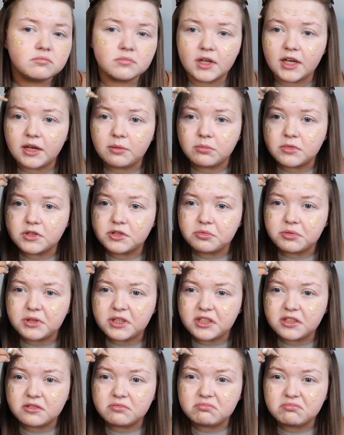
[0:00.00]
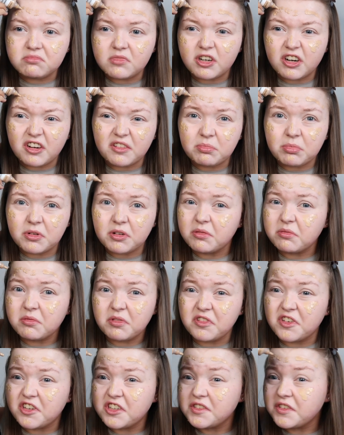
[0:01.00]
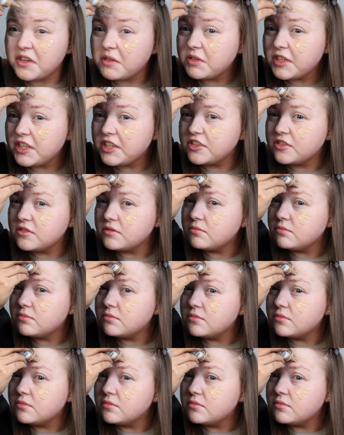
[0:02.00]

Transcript: in between where I've put the first foundation.